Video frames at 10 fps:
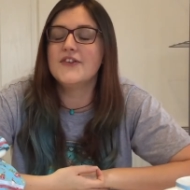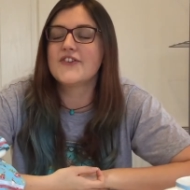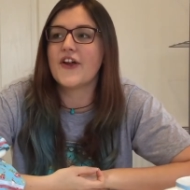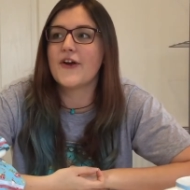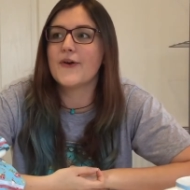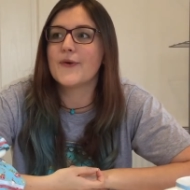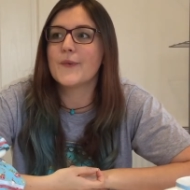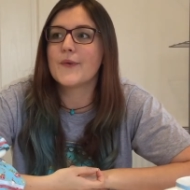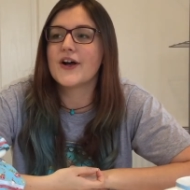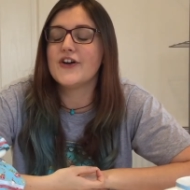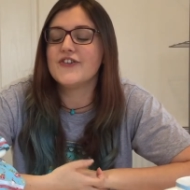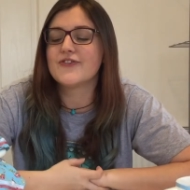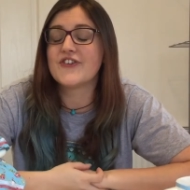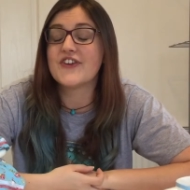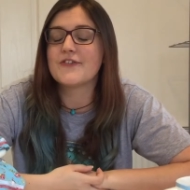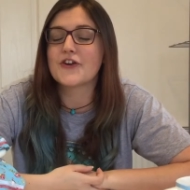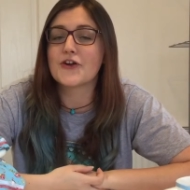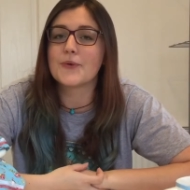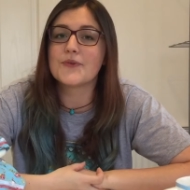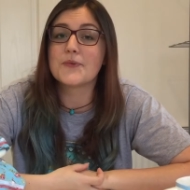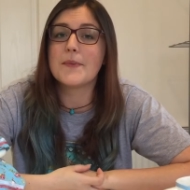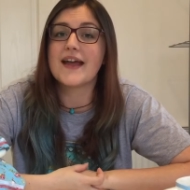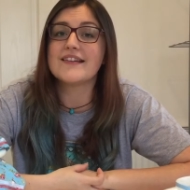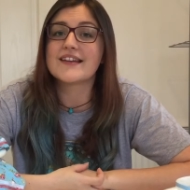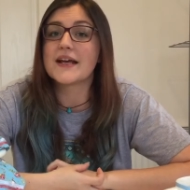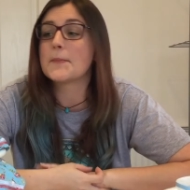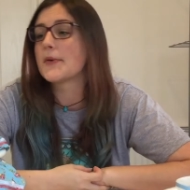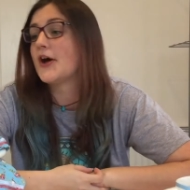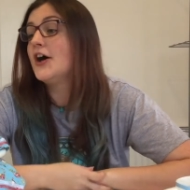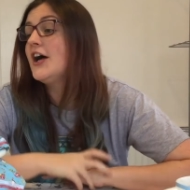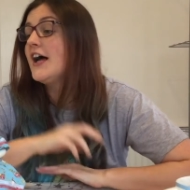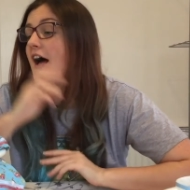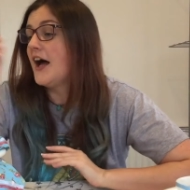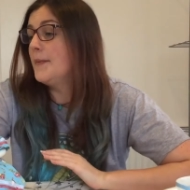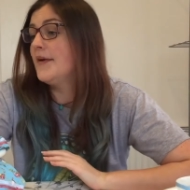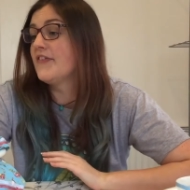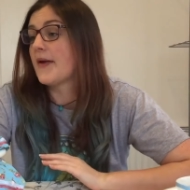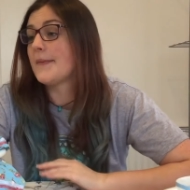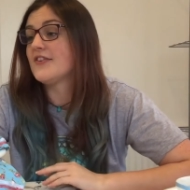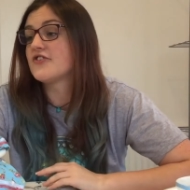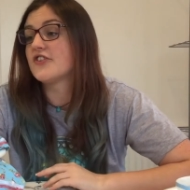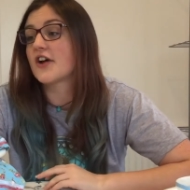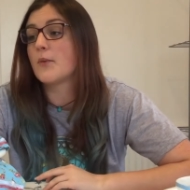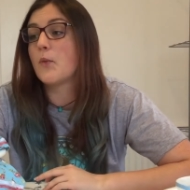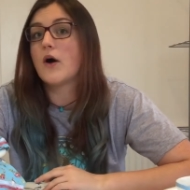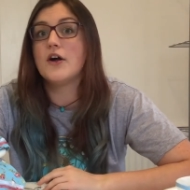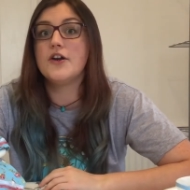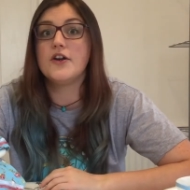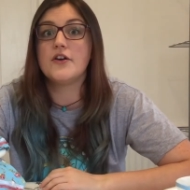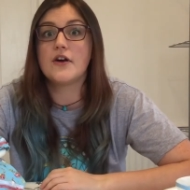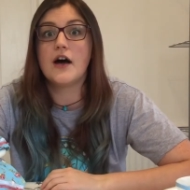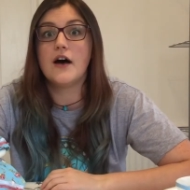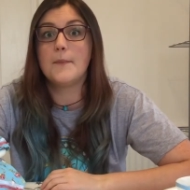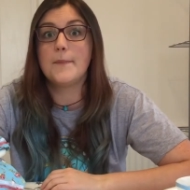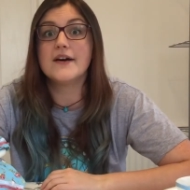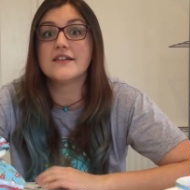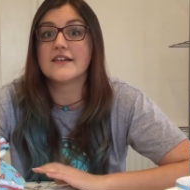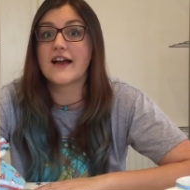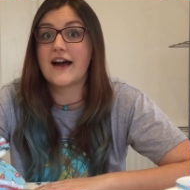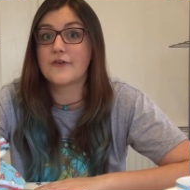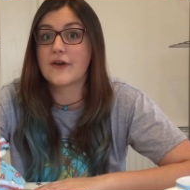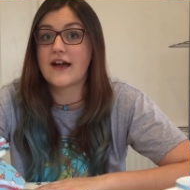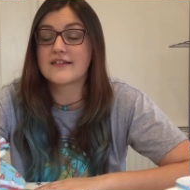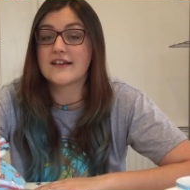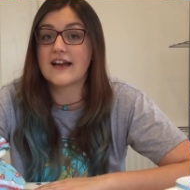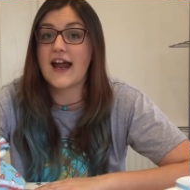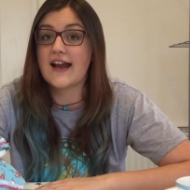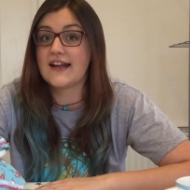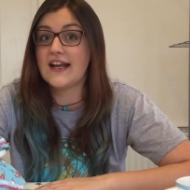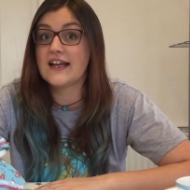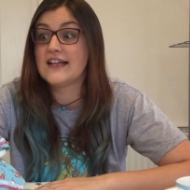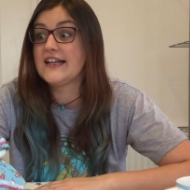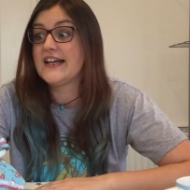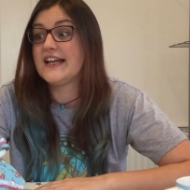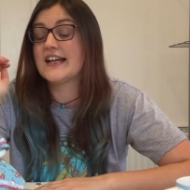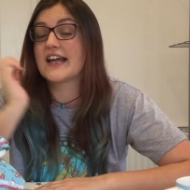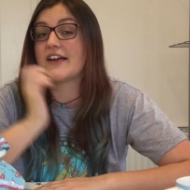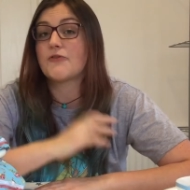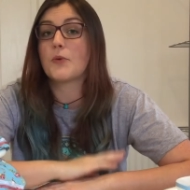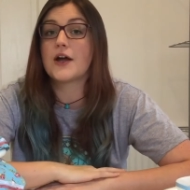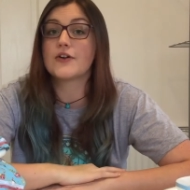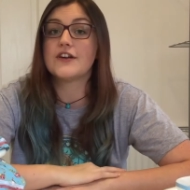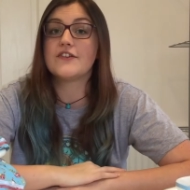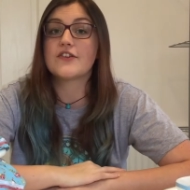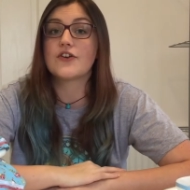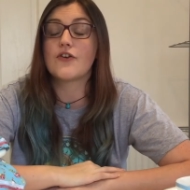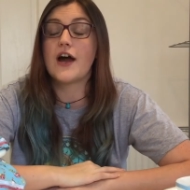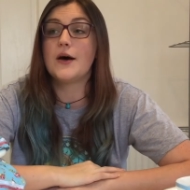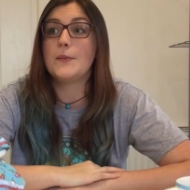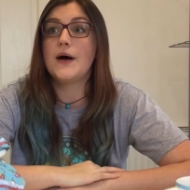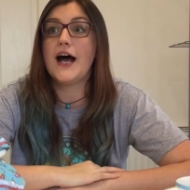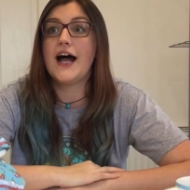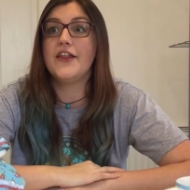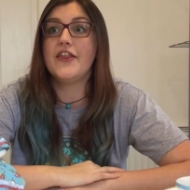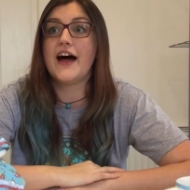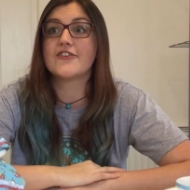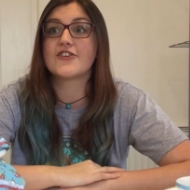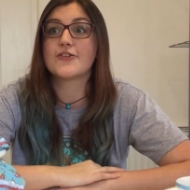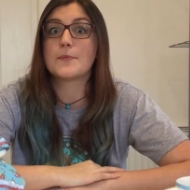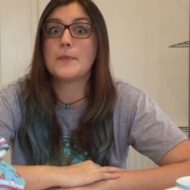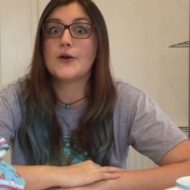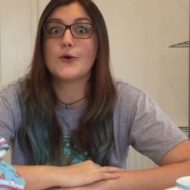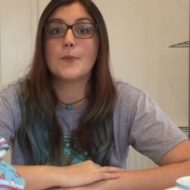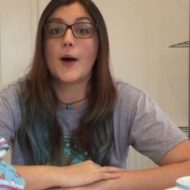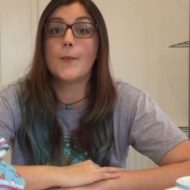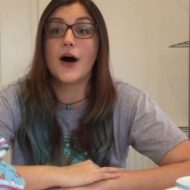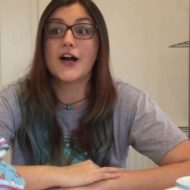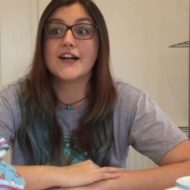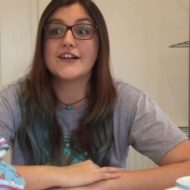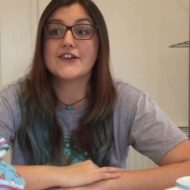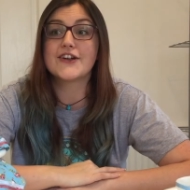So receiving her was amazing, but as I mentioned, I won Button, the Harrow Casting Nanny, in a giveaway on Instagram, and that just blew my mind.